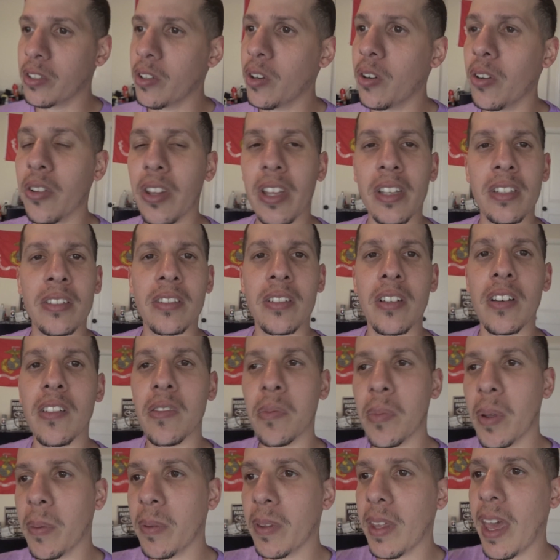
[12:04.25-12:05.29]
all that stuff,
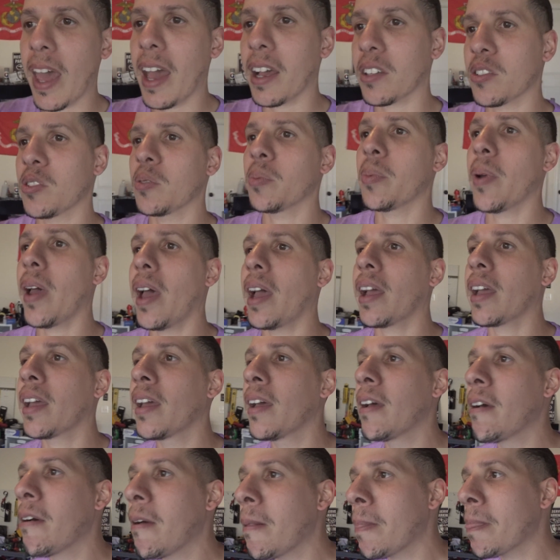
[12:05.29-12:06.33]
maybe the axle back,
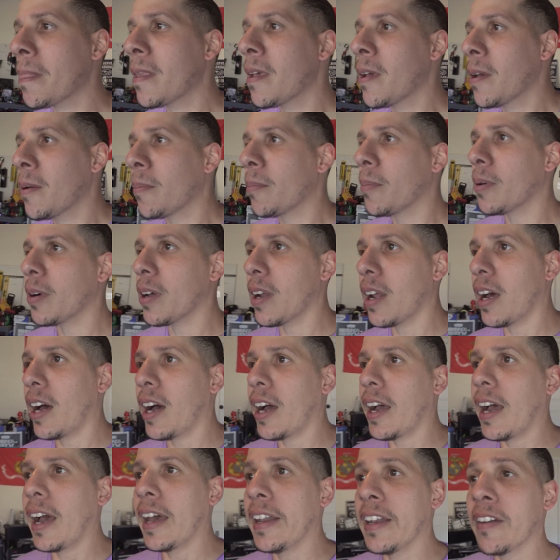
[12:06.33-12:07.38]
but
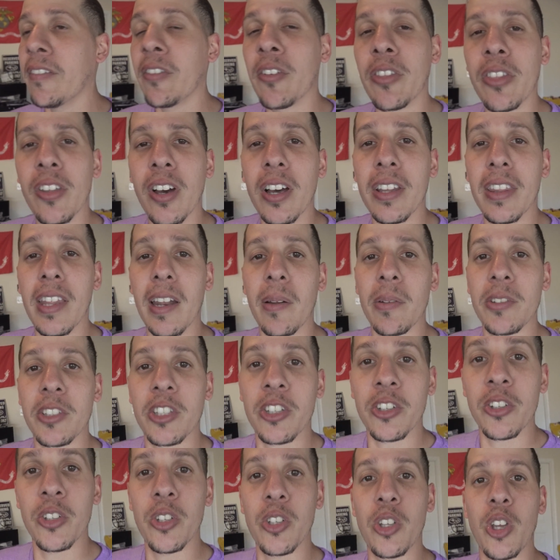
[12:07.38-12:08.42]
I never thought that I was
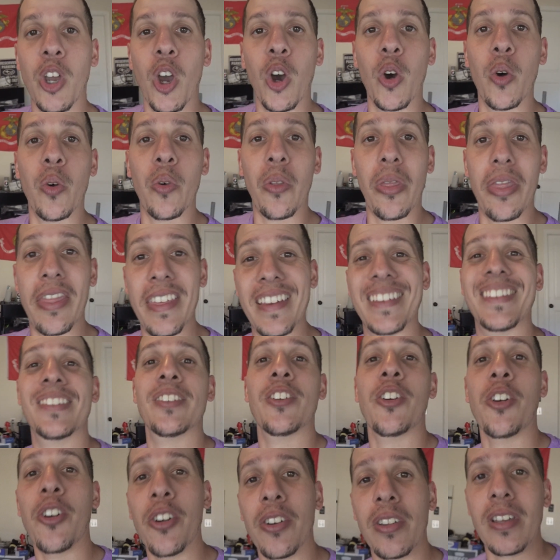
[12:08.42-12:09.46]
going to go this
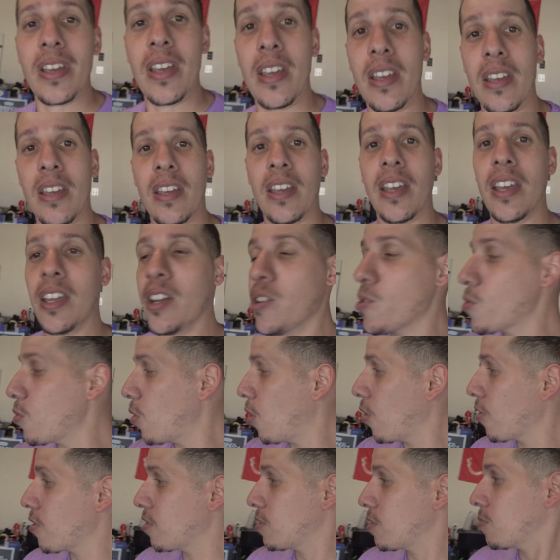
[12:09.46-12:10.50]
early and do
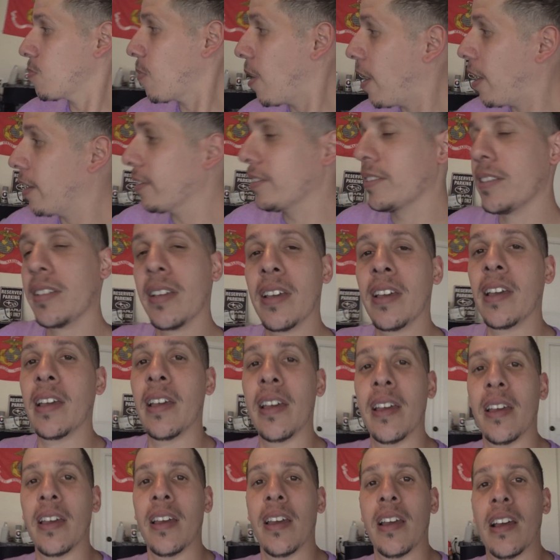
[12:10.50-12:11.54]
all these mods.
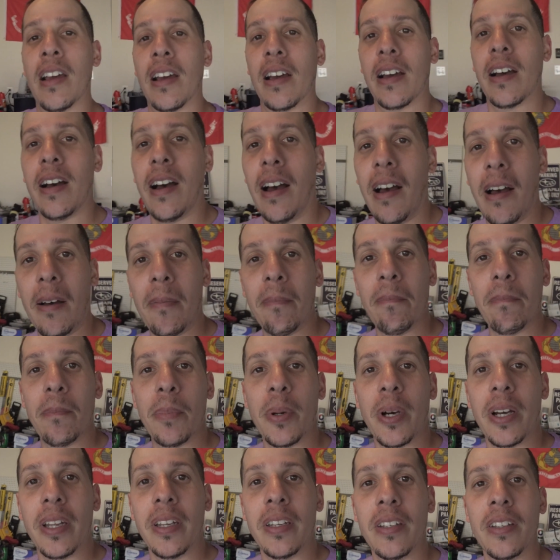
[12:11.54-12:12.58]

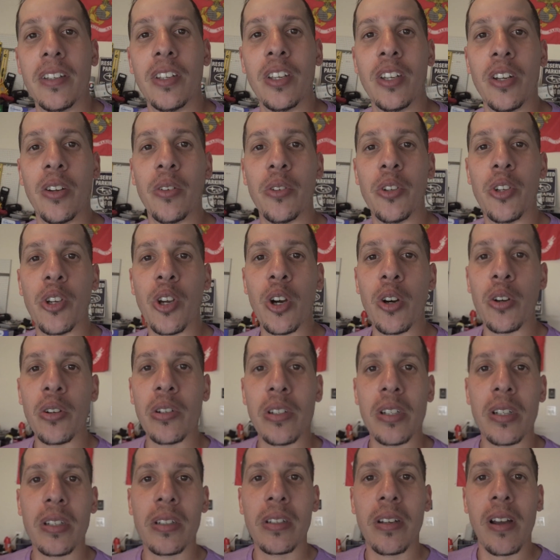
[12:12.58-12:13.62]
But you know, you go
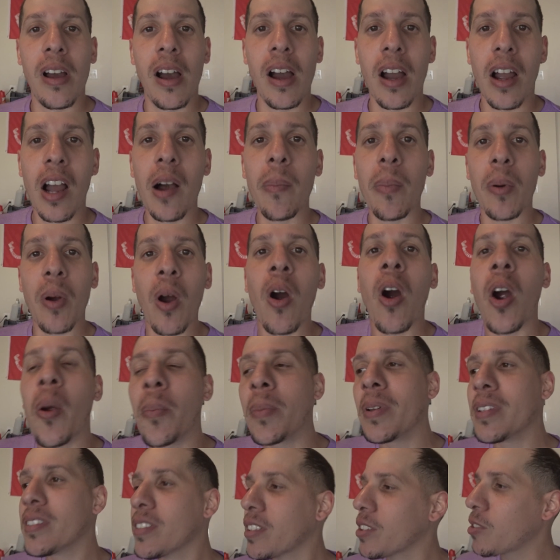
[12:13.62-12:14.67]
to a couple car
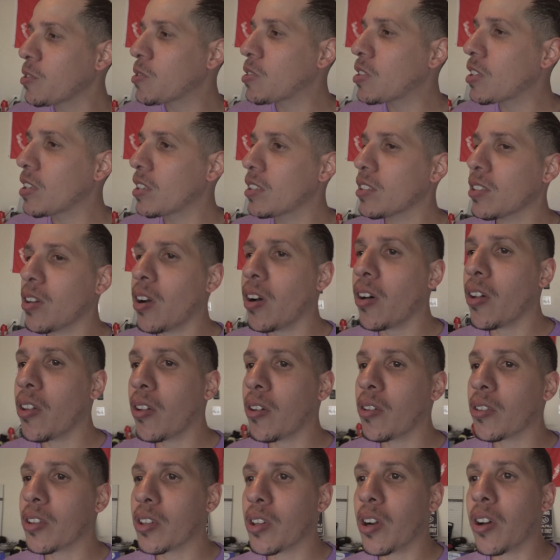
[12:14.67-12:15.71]
meets and you see
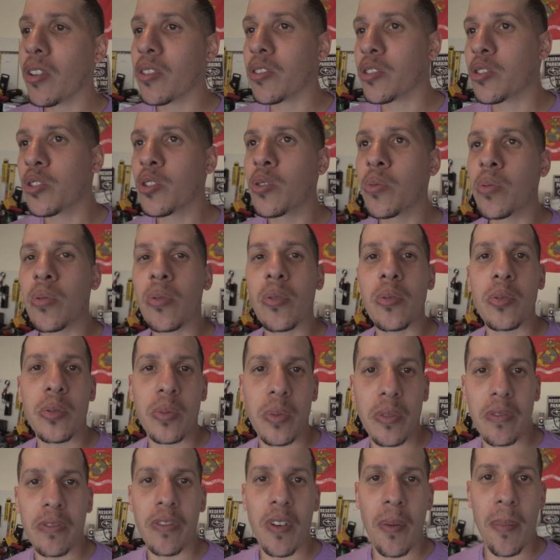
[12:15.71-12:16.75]
all the other Subarus
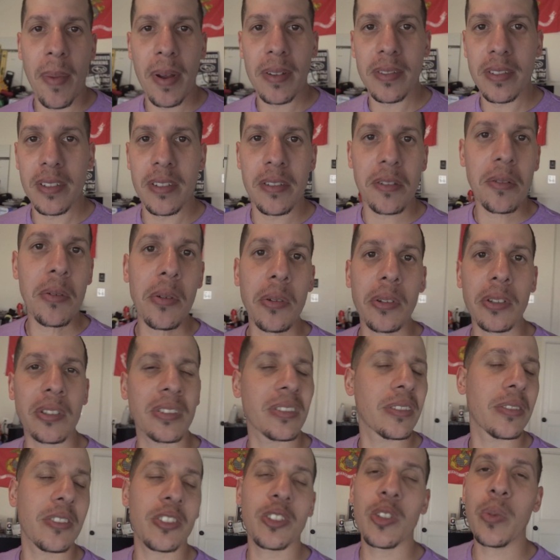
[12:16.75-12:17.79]
with front mounts,
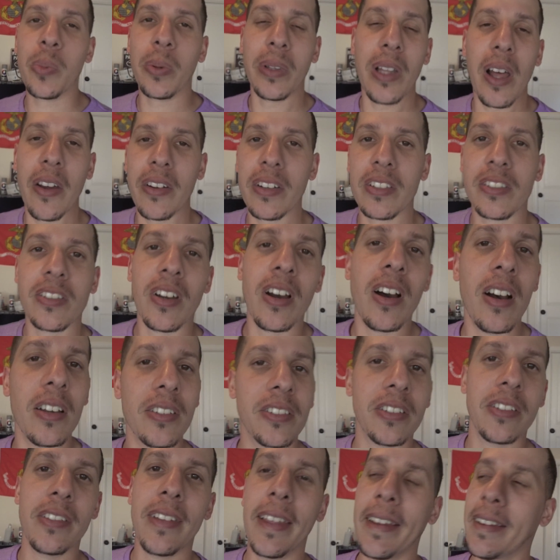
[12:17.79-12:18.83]
intercoolers, super loud exhaust,
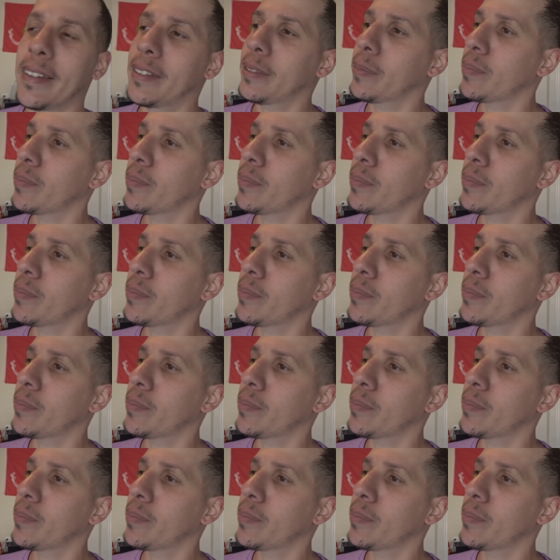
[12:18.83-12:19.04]
and you're like,